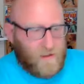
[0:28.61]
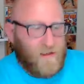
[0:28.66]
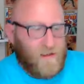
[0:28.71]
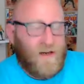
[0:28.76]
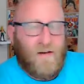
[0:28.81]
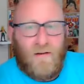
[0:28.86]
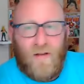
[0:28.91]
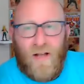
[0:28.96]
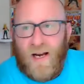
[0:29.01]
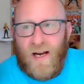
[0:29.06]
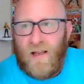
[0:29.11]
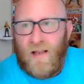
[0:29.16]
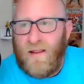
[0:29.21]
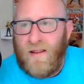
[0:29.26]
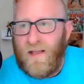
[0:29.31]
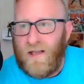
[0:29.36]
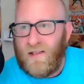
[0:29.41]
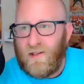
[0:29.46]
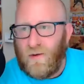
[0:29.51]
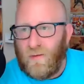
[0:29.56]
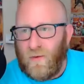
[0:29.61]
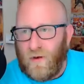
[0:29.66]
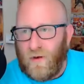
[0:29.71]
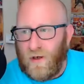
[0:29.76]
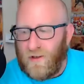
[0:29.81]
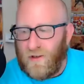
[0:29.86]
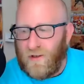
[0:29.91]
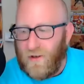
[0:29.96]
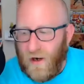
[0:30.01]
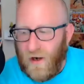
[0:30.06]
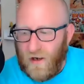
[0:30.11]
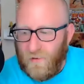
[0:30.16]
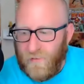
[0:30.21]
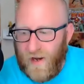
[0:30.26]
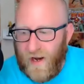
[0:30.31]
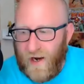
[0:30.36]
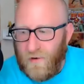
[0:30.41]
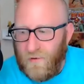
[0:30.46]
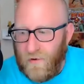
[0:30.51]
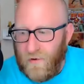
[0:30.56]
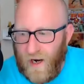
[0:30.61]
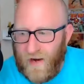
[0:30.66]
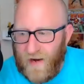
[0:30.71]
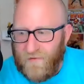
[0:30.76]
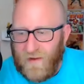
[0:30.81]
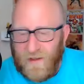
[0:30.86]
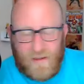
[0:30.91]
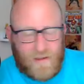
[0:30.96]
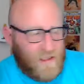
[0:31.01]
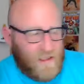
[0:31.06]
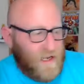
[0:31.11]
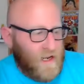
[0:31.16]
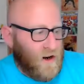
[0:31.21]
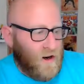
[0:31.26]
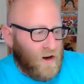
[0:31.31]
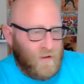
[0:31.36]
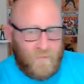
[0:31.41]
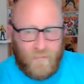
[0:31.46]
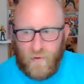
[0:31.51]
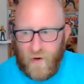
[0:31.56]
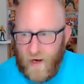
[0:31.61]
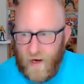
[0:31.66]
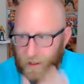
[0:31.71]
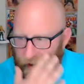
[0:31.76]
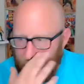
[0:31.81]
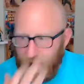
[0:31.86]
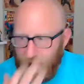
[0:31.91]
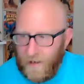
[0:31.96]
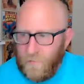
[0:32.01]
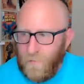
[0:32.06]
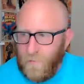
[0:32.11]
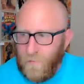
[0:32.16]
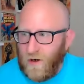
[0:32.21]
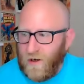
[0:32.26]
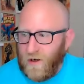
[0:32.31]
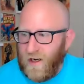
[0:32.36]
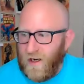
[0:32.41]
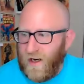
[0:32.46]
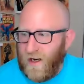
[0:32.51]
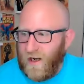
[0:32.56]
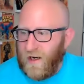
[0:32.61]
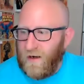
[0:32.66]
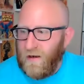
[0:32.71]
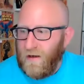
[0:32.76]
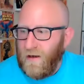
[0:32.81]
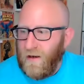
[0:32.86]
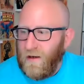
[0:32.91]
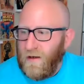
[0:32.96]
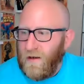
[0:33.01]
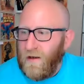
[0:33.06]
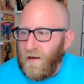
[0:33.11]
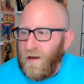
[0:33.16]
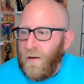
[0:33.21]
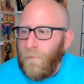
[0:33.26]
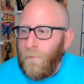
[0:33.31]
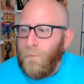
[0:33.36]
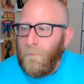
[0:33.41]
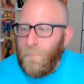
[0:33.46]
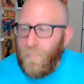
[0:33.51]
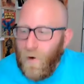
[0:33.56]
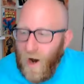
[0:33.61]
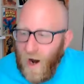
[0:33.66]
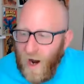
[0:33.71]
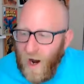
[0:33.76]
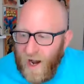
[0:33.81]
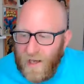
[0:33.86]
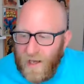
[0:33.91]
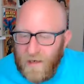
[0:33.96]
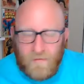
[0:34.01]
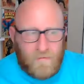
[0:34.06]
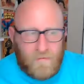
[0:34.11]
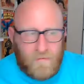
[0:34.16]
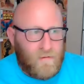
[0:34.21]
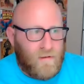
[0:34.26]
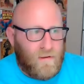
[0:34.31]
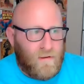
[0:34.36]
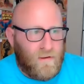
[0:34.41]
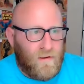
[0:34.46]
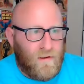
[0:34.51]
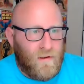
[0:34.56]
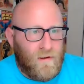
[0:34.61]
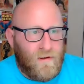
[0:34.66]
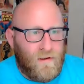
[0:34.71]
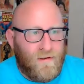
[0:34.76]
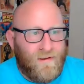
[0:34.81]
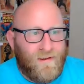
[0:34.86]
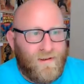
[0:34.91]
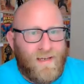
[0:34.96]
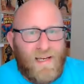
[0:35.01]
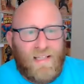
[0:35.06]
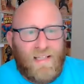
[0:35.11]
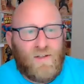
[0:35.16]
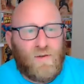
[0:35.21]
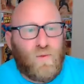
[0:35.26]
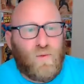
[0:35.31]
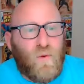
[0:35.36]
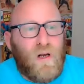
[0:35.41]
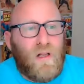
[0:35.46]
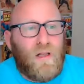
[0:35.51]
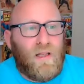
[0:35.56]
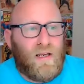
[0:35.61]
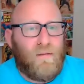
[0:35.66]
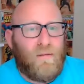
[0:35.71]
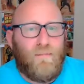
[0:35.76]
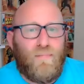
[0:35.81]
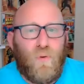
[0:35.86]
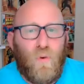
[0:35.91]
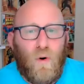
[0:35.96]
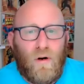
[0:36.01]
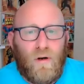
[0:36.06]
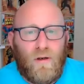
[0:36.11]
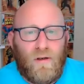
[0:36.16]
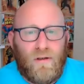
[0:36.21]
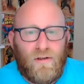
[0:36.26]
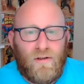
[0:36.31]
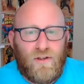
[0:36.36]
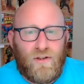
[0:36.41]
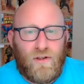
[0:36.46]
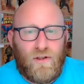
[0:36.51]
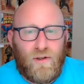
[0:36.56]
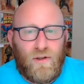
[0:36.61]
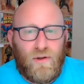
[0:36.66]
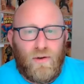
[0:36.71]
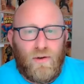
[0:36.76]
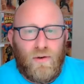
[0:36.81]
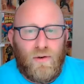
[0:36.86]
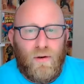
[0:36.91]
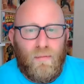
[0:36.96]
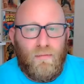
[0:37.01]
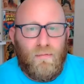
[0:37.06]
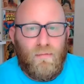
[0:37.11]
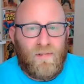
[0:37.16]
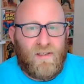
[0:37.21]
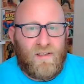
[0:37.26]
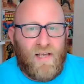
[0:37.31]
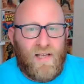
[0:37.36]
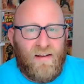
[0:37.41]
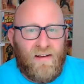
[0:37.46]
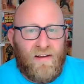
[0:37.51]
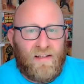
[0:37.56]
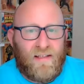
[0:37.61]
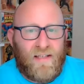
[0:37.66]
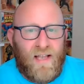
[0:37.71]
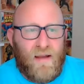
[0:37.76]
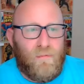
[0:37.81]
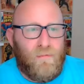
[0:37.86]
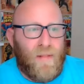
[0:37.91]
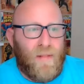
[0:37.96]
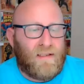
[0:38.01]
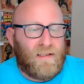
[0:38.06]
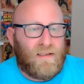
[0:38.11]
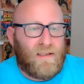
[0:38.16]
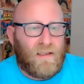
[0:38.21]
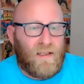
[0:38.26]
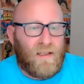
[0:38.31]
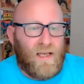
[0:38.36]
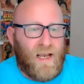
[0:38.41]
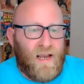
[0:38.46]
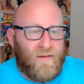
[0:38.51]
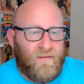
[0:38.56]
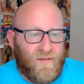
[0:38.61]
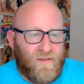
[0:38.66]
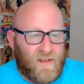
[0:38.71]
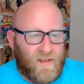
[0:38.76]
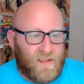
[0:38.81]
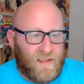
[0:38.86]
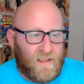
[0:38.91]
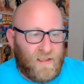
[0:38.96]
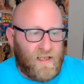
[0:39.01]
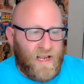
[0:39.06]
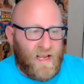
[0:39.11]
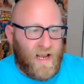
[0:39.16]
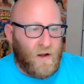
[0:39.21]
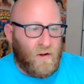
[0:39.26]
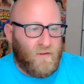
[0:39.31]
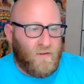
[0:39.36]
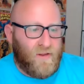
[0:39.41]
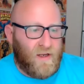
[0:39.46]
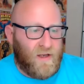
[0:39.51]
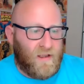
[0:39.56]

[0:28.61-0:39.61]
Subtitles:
And a lot of the things that we're going to talk about, obviously, are branding and marketing, but it's really important to stay mentally and physically healthy.